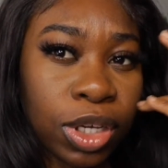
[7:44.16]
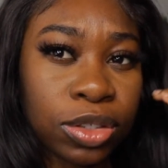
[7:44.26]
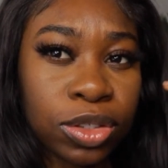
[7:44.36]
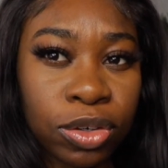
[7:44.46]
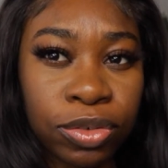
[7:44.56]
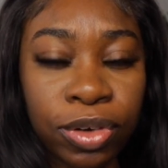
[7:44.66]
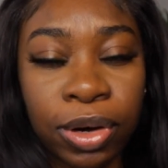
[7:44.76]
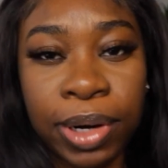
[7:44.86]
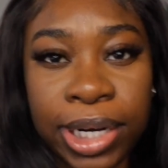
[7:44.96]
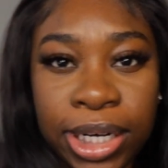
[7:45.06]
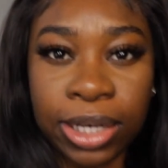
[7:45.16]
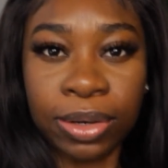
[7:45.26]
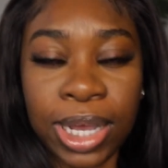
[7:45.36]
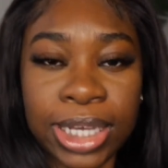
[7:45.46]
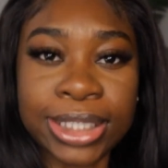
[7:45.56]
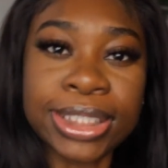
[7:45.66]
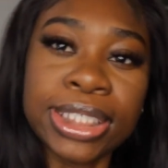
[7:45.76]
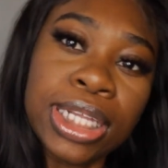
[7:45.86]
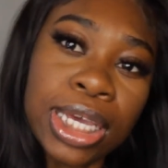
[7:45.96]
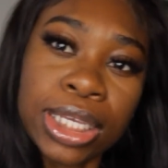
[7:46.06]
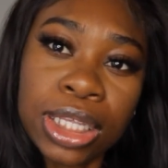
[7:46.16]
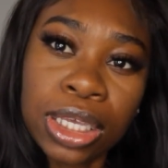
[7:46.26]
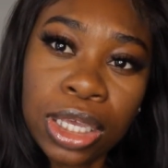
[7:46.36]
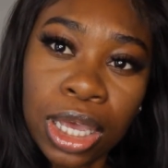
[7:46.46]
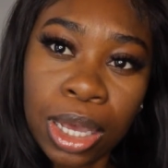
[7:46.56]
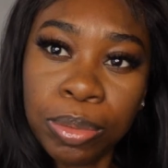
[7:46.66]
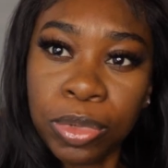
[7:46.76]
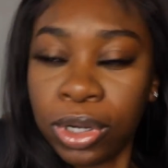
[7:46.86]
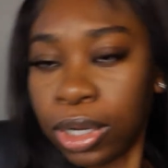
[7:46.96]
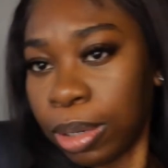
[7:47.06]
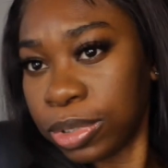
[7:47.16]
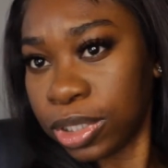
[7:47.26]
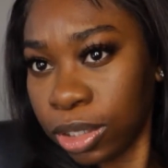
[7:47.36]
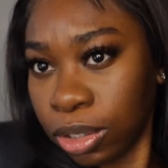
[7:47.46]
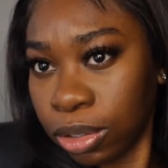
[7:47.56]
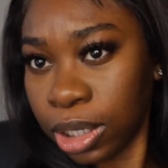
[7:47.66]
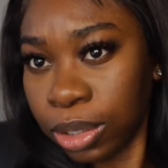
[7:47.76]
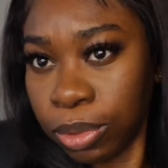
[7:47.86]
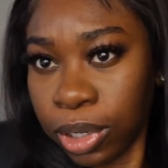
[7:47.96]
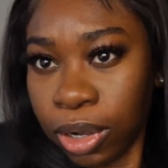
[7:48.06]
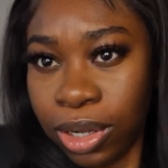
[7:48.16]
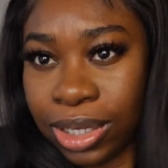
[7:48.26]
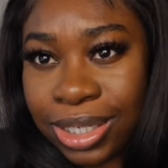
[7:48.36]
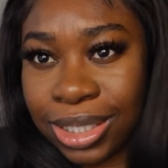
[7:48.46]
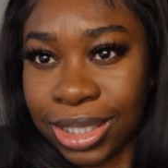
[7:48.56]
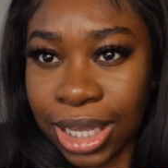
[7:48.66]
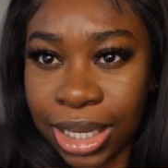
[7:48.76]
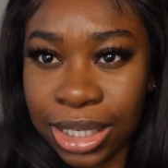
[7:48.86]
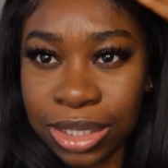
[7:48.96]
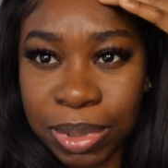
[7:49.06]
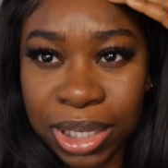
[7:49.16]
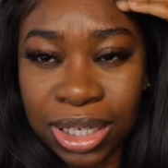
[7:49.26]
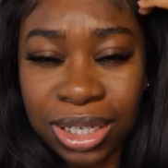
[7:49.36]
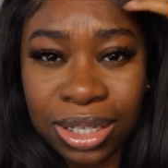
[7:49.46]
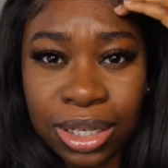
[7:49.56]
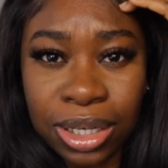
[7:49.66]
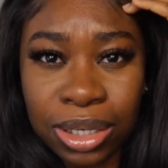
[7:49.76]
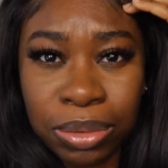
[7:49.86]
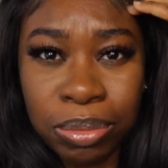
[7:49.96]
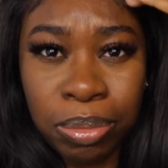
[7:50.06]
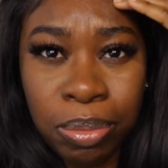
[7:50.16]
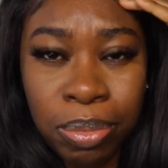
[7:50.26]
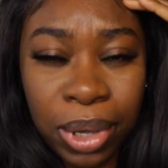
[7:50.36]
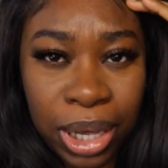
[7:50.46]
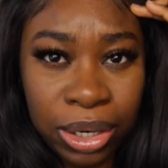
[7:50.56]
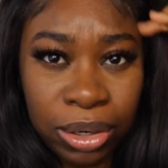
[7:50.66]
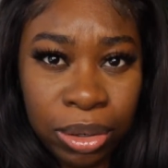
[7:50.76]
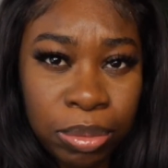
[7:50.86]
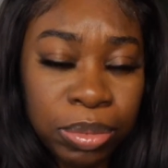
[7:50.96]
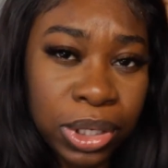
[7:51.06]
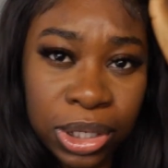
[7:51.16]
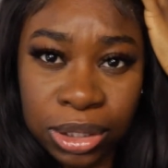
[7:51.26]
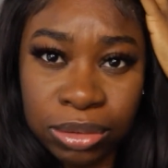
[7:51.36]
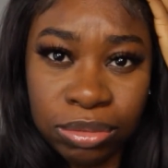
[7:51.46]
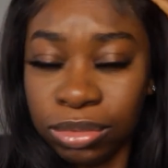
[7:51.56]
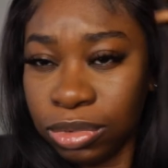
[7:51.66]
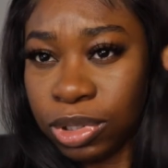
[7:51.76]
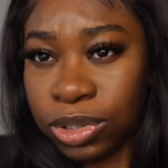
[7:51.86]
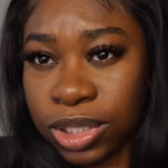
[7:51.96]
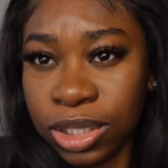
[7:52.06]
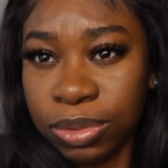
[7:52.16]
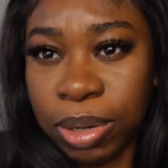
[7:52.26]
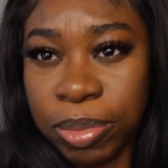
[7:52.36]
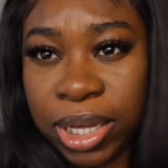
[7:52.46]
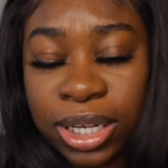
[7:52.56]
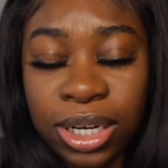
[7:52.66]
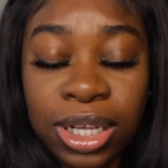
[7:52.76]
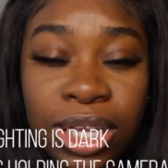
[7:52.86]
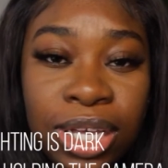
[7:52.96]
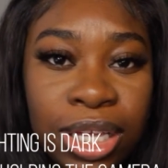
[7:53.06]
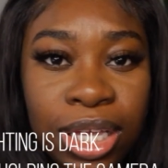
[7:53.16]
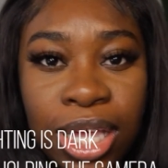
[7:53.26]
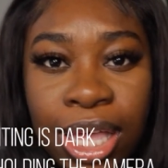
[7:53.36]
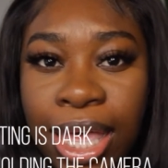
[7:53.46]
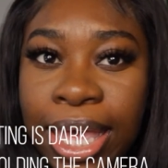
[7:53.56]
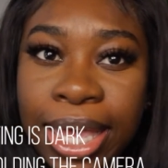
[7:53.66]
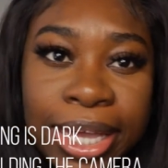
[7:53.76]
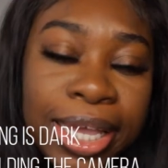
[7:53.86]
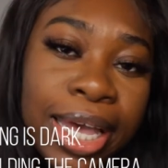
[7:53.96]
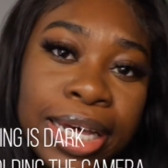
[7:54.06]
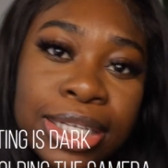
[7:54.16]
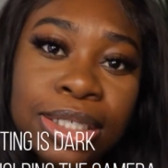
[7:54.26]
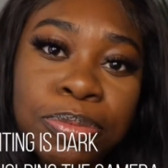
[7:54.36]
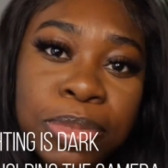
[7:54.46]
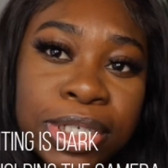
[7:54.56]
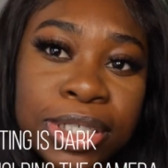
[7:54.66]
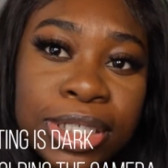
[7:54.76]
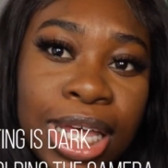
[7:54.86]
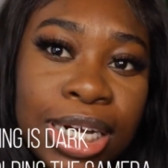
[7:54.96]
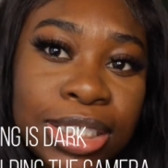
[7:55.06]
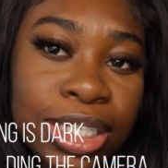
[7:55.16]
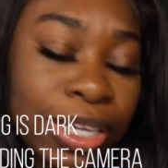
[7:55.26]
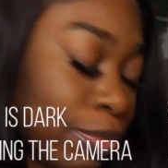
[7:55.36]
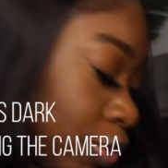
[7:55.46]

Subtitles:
so far right now, I actually like the camera. I'm still gonna work on the settings, making it look better, but we'll see when I'm editing it. And yeah, but that is it